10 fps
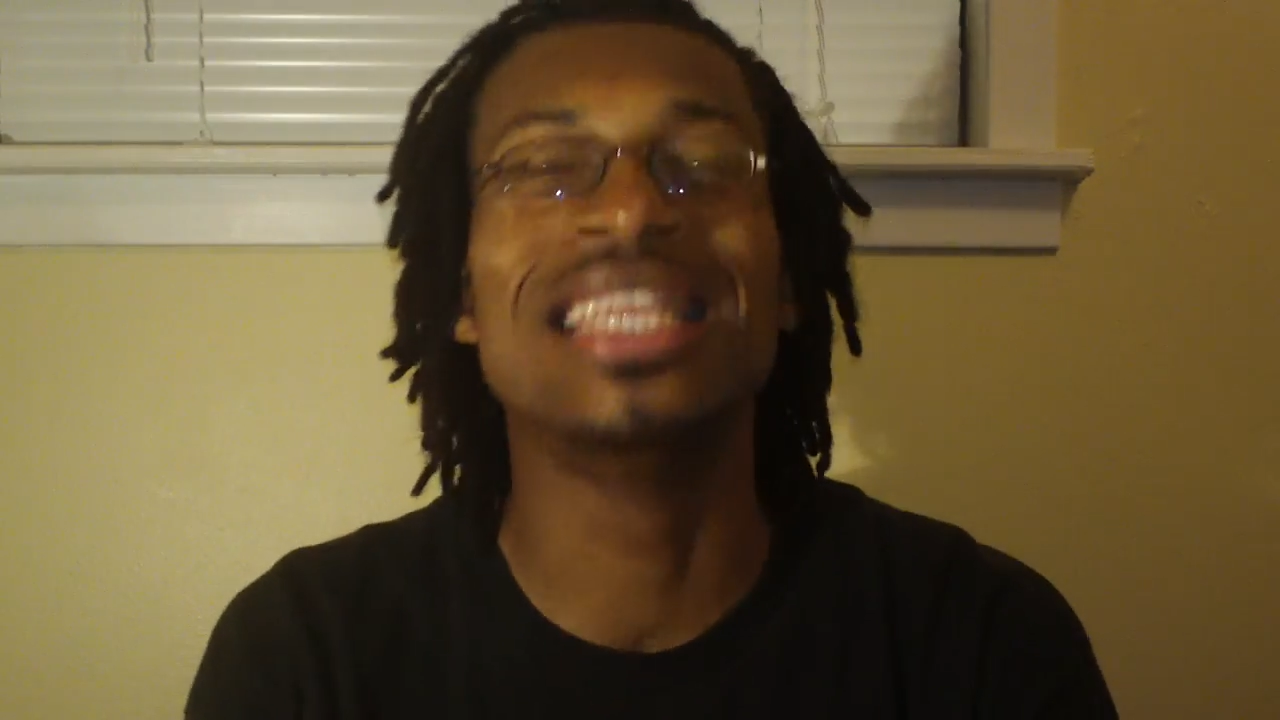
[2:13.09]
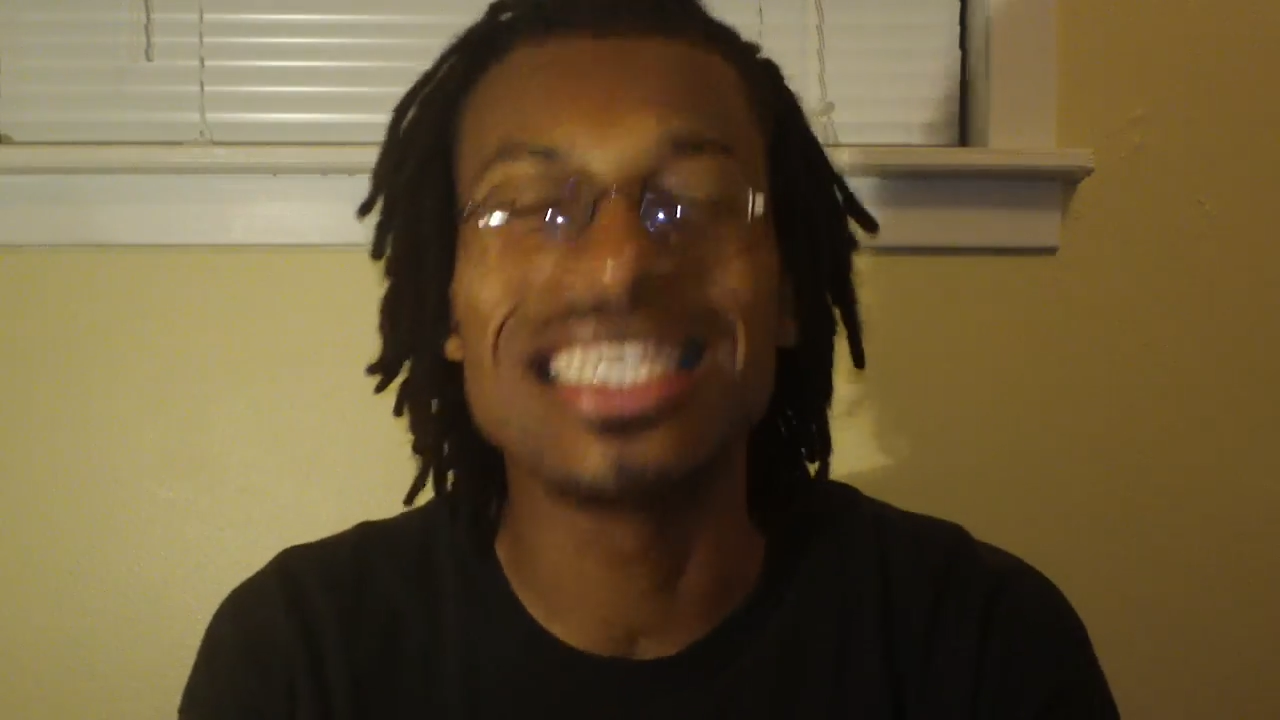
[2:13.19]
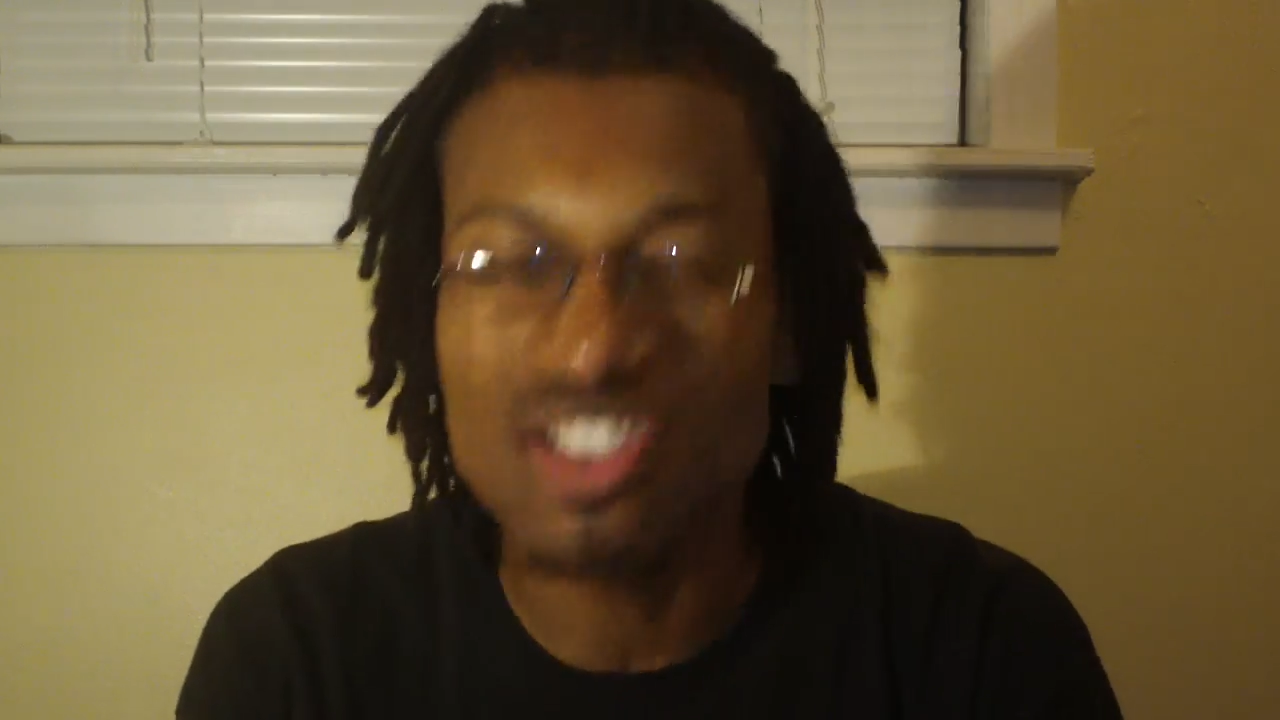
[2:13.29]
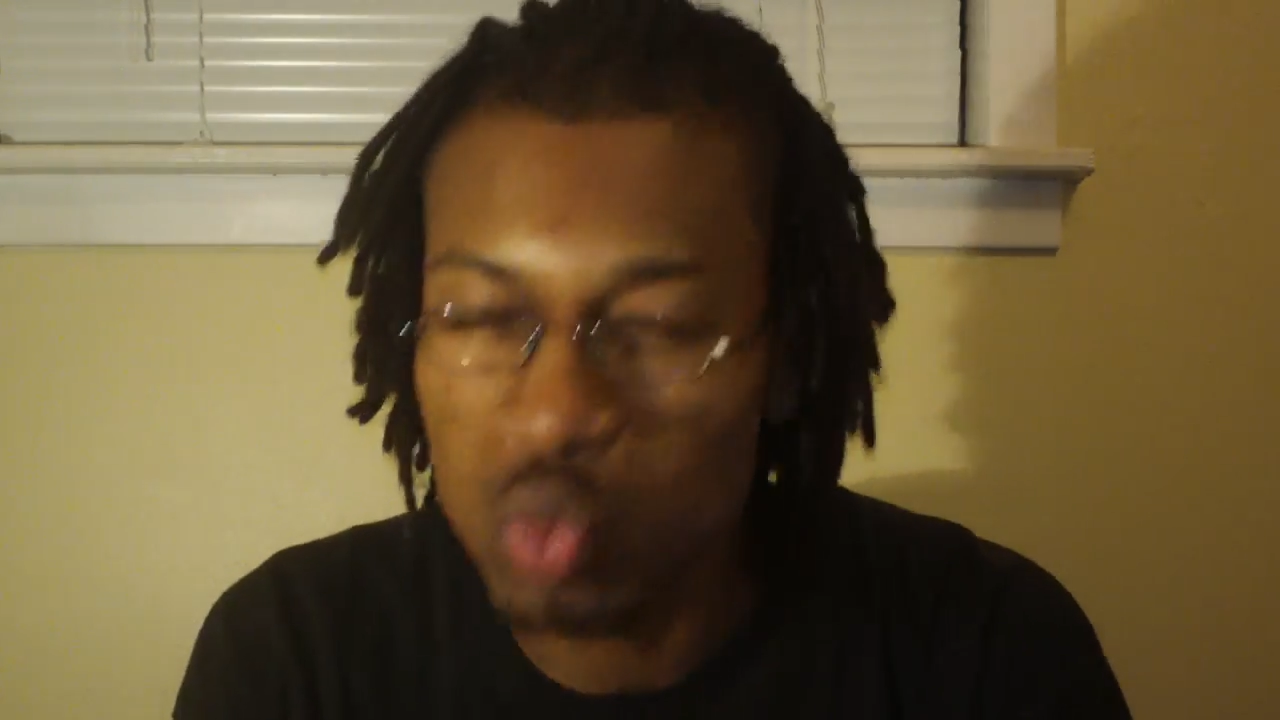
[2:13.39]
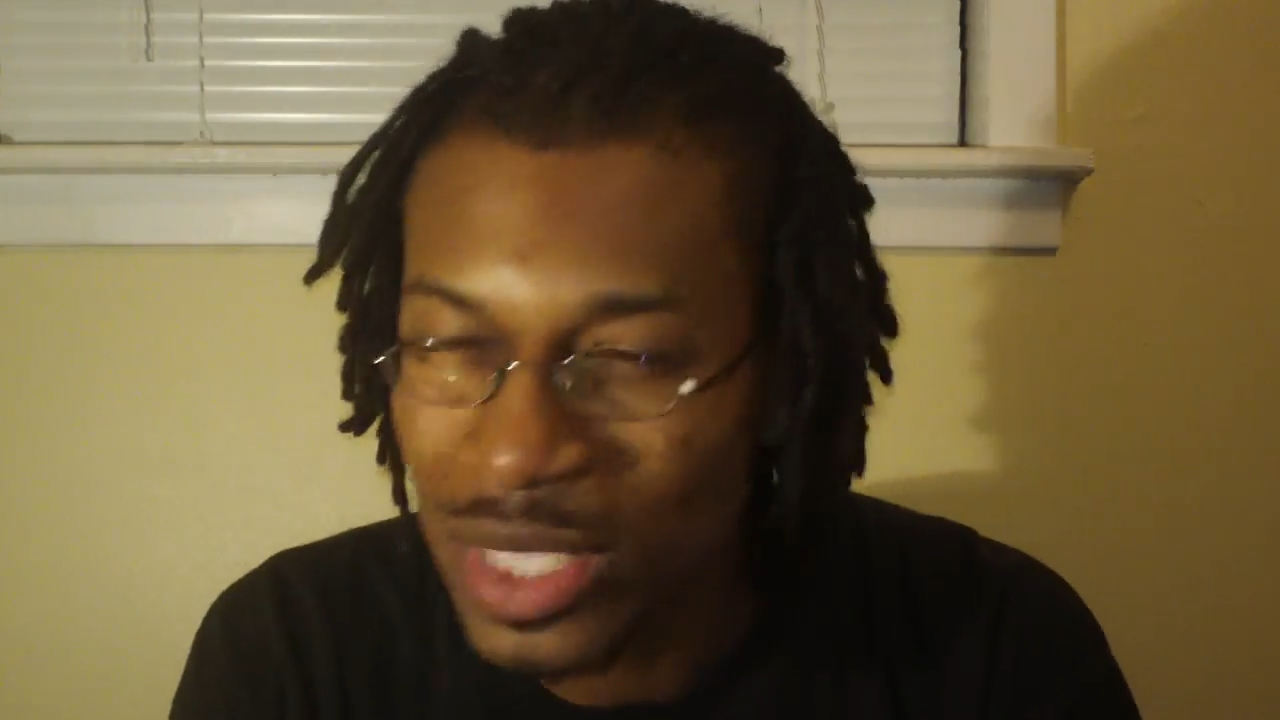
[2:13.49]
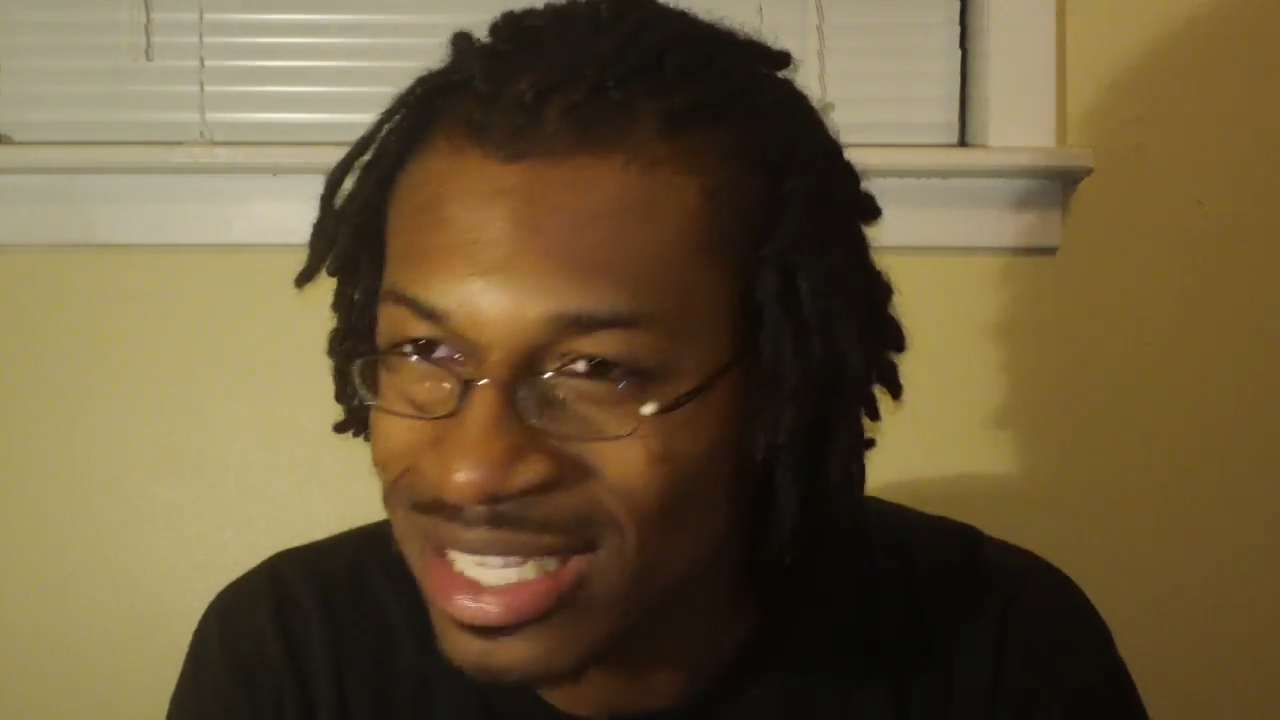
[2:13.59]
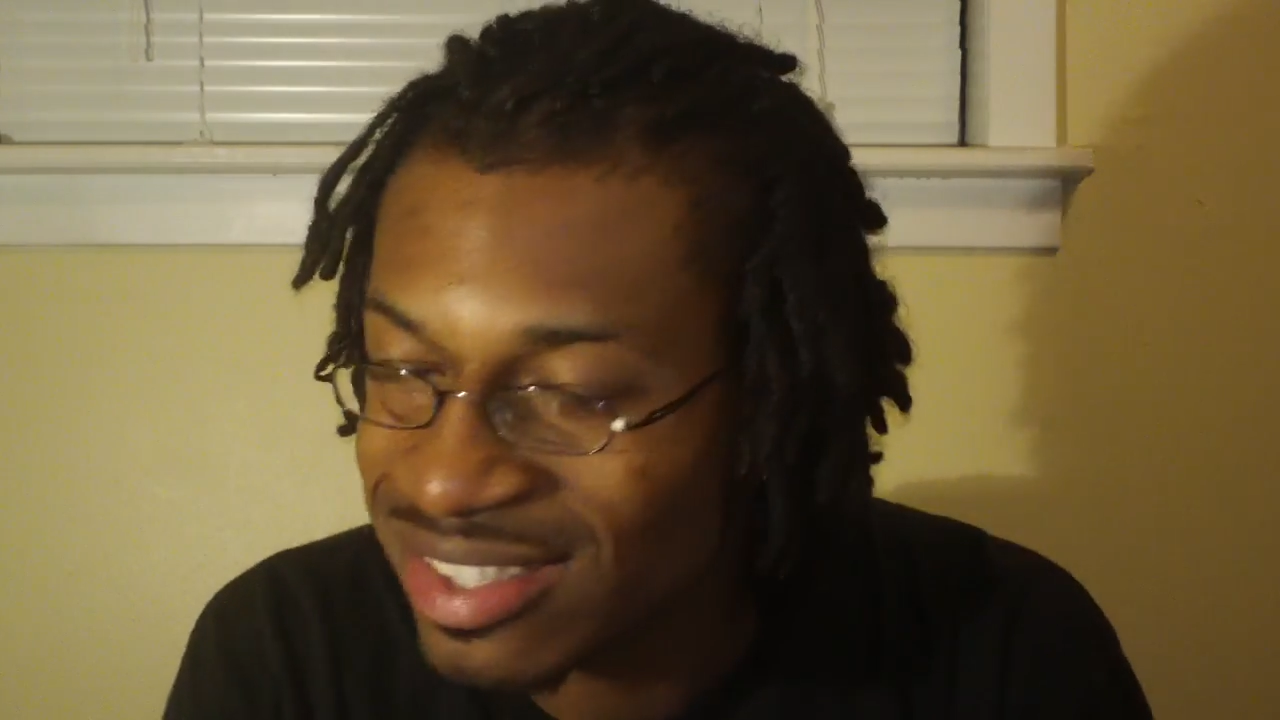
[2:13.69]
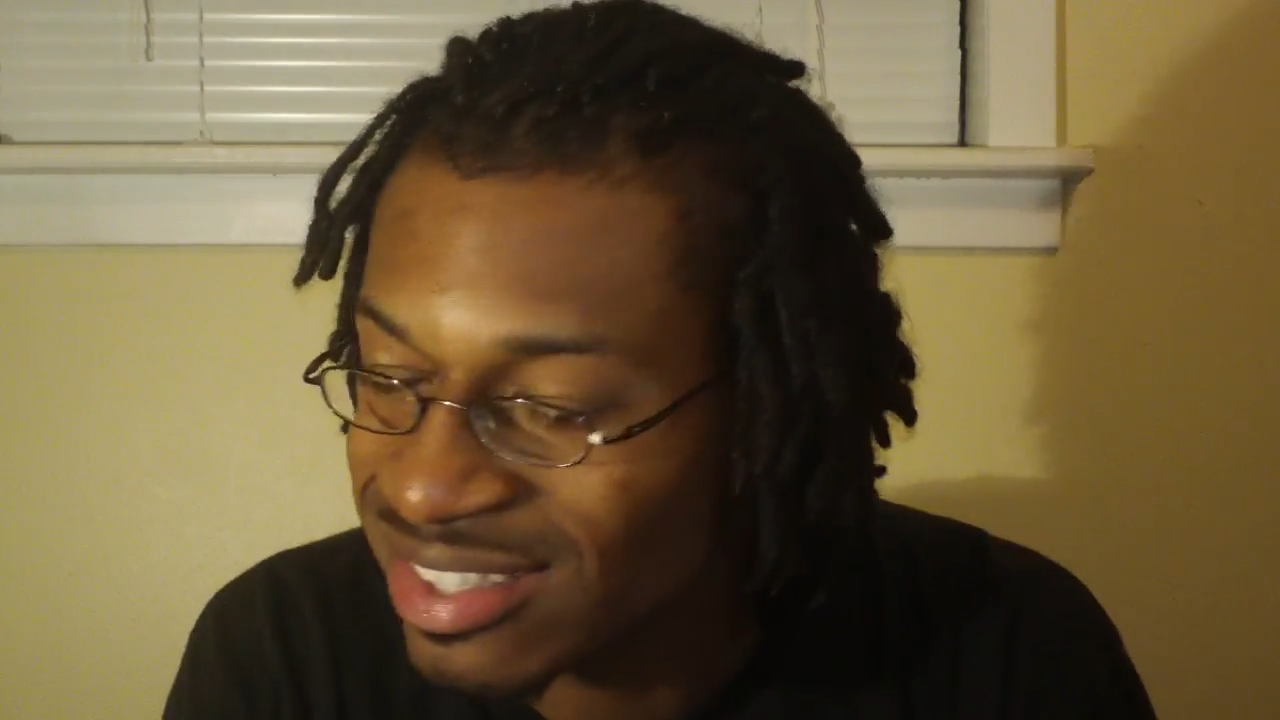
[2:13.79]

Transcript: this week's